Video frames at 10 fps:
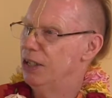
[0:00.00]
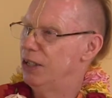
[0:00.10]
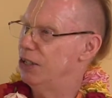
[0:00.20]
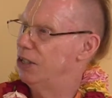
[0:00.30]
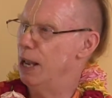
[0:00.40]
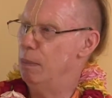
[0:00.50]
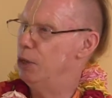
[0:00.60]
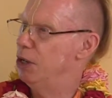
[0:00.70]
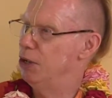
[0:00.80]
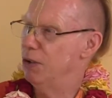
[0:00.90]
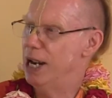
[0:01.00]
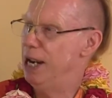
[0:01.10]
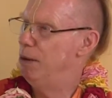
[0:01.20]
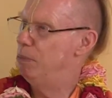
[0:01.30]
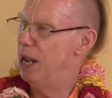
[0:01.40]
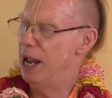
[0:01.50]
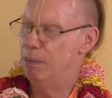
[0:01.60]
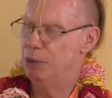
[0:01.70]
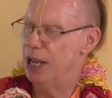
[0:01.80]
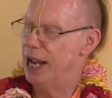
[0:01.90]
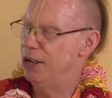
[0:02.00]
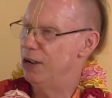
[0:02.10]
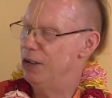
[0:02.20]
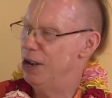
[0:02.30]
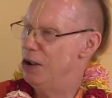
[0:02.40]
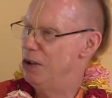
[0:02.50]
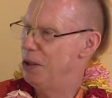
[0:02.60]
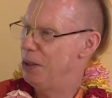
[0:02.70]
to some degree, perhaps, I don't know.